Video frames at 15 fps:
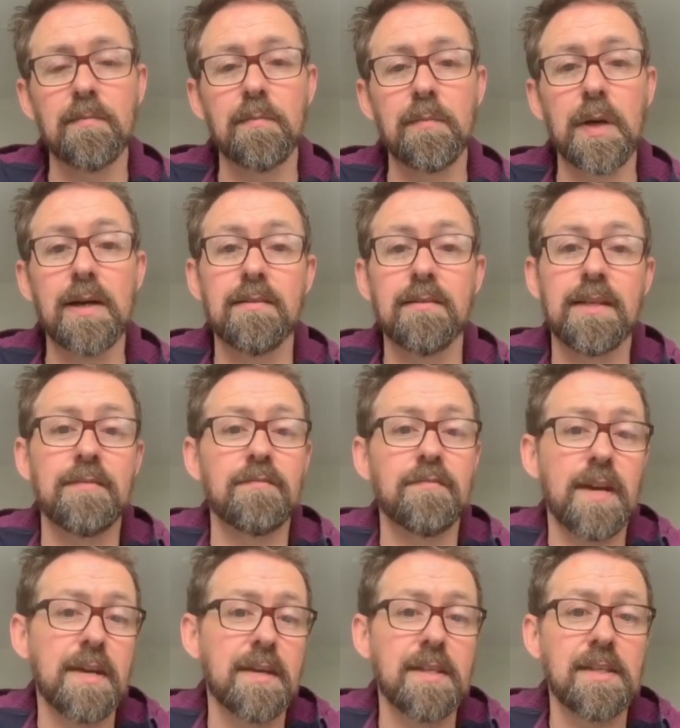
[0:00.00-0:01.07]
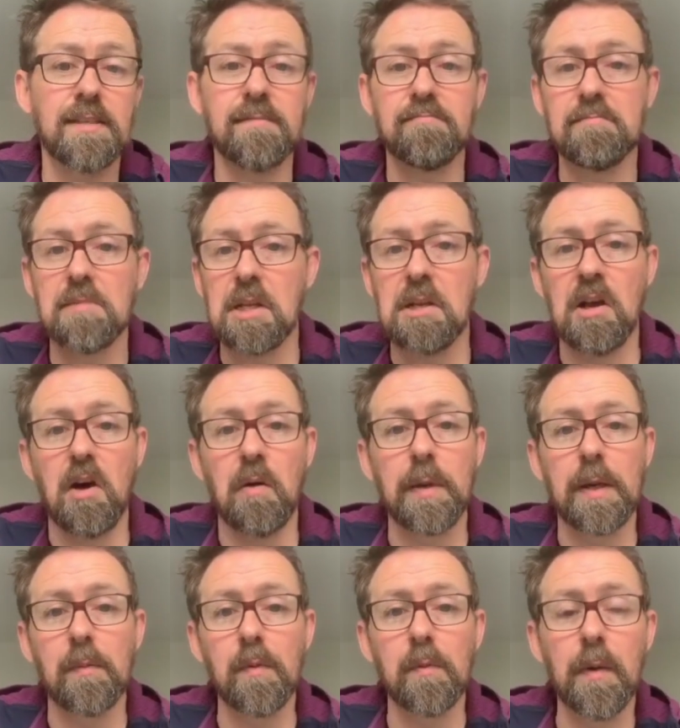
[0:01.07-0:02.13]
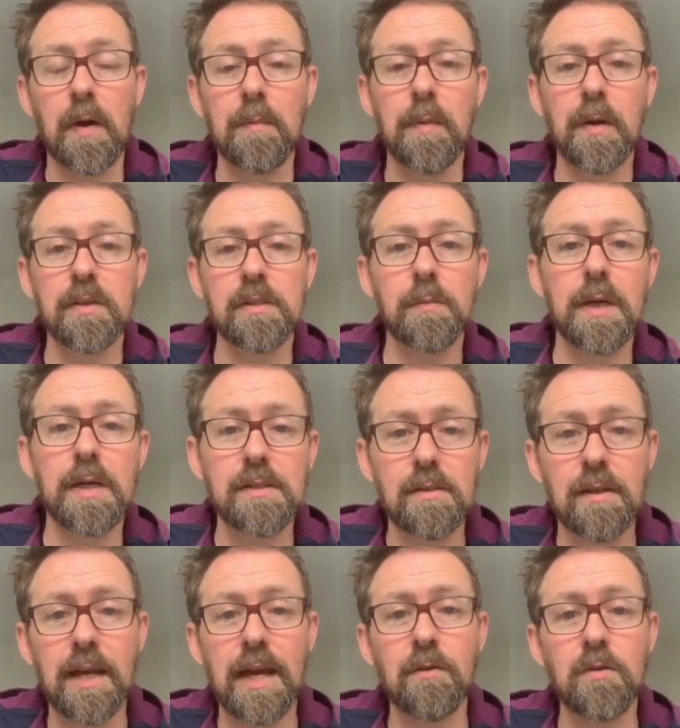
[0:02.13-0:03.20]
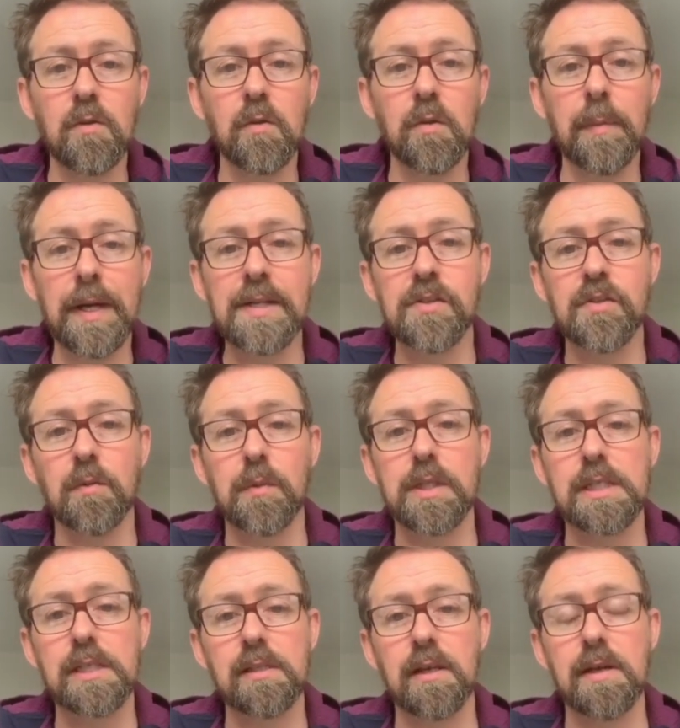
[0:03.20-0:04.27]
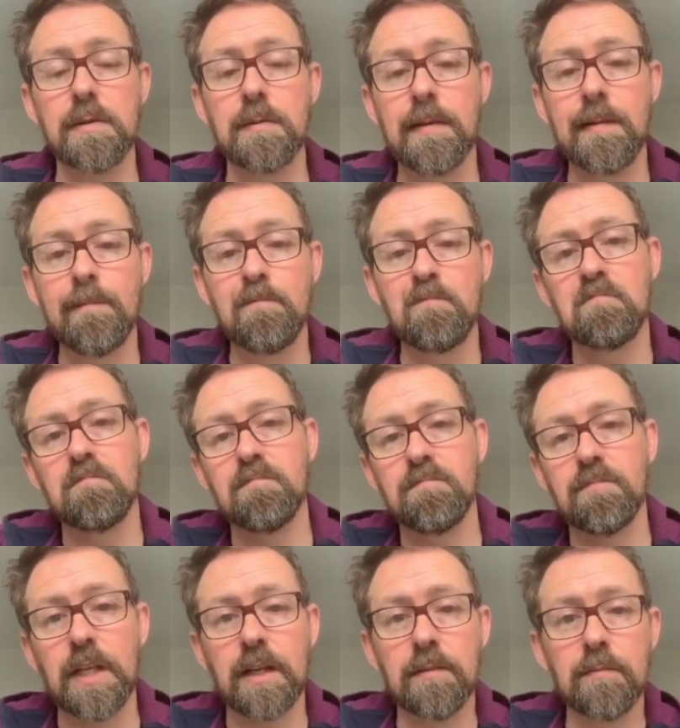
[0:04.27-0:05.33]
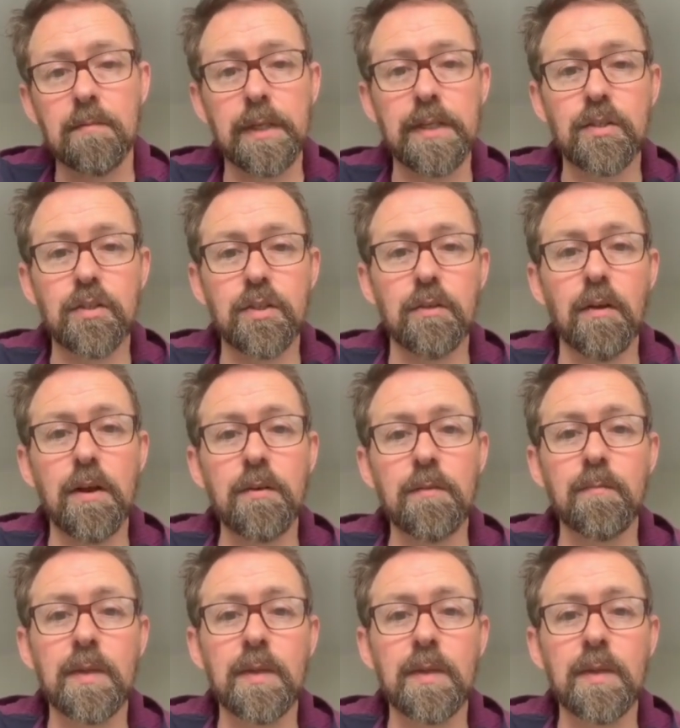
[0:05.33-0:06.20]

But in fairness, a lot of people buy bikes based on how cool the paint job is. So, each to their own.